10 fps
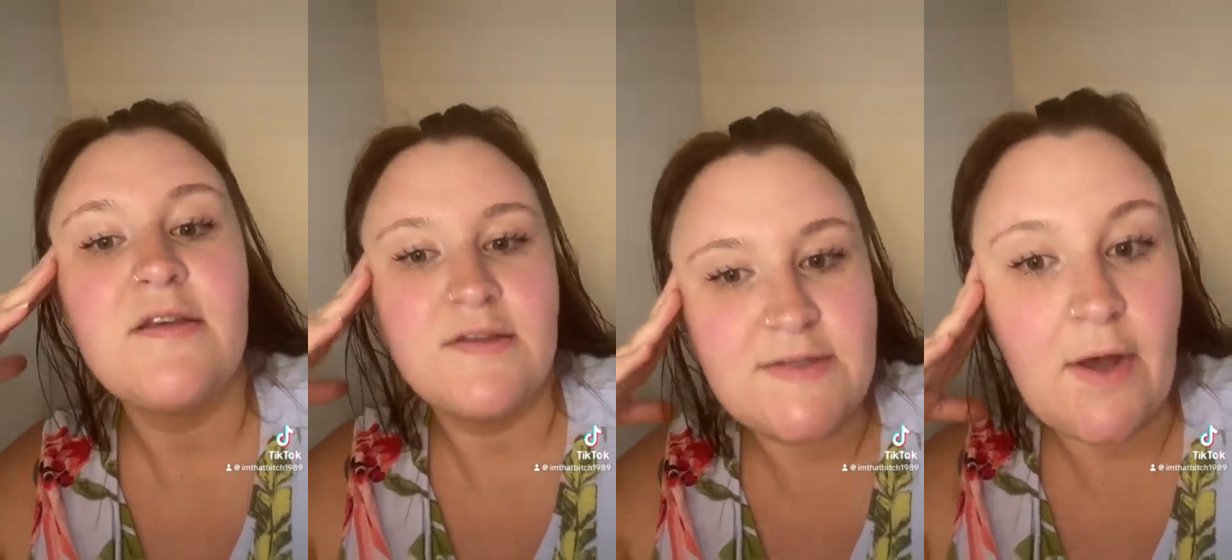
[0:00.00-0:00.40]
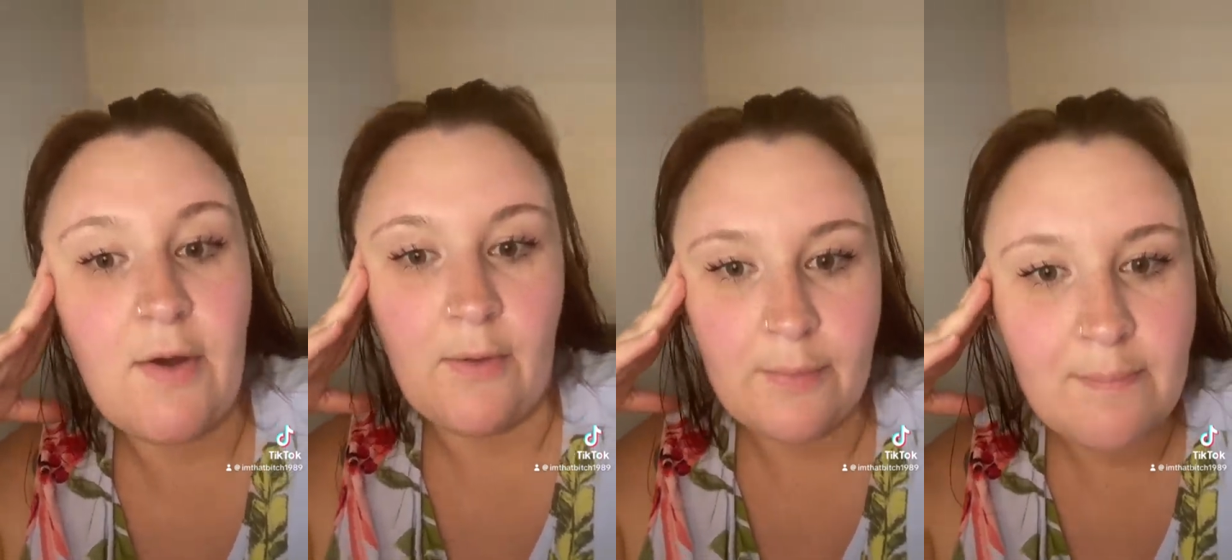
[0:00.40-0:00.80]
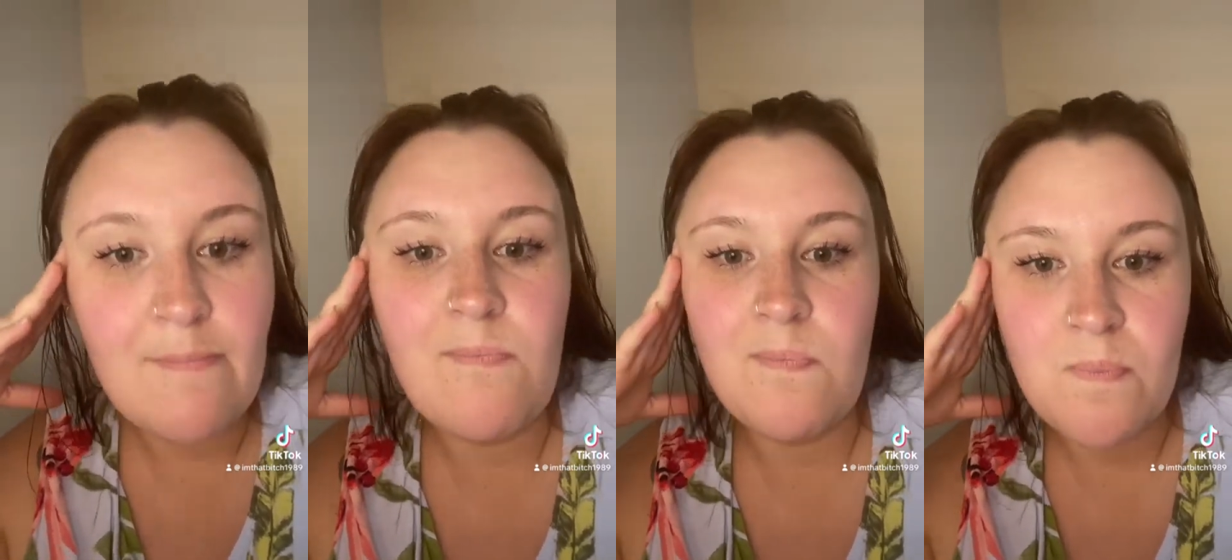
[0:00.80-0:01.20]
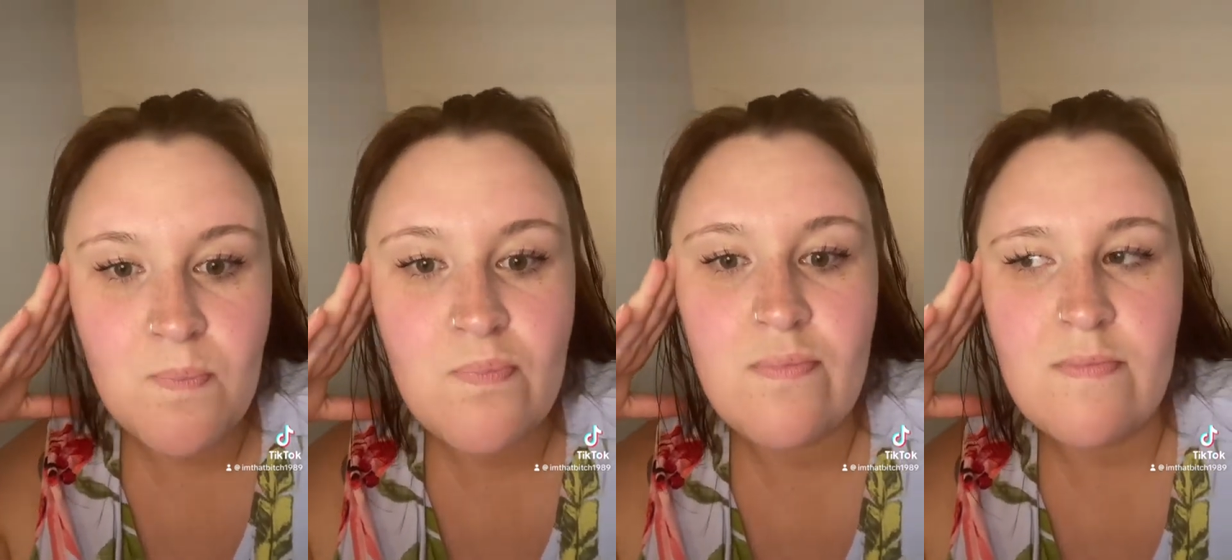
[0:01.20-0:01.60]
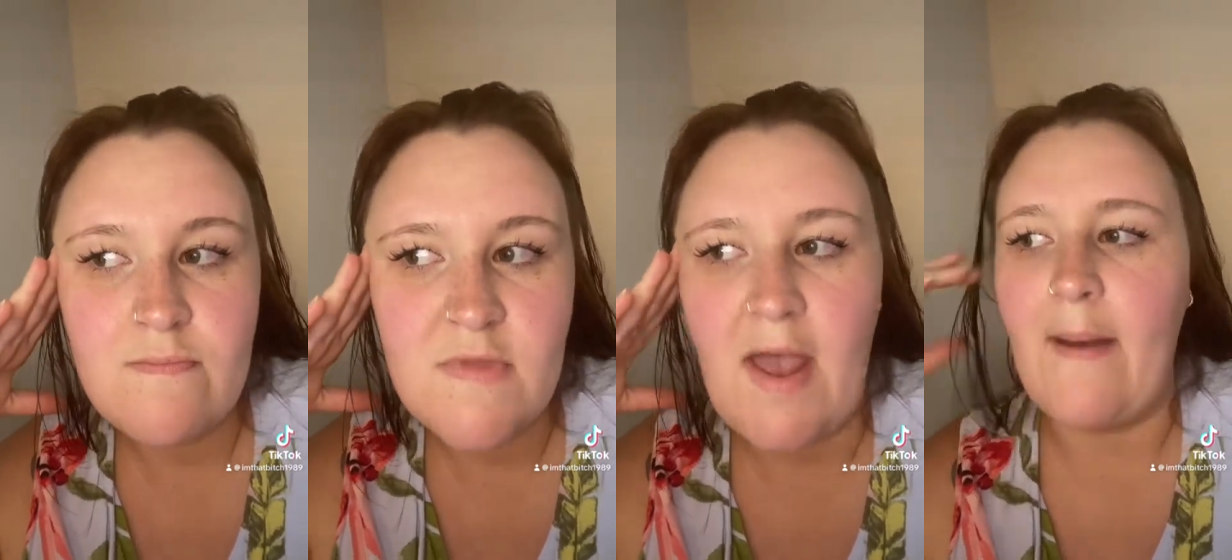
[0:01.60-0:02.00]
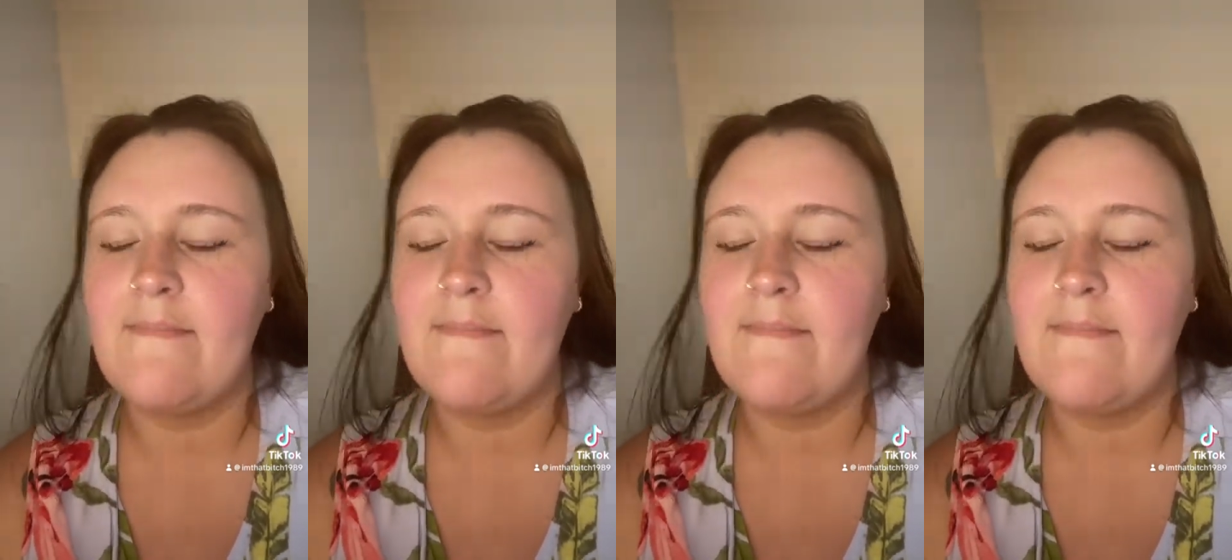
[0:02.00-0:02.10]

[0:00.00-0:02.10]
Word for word: So, yeah.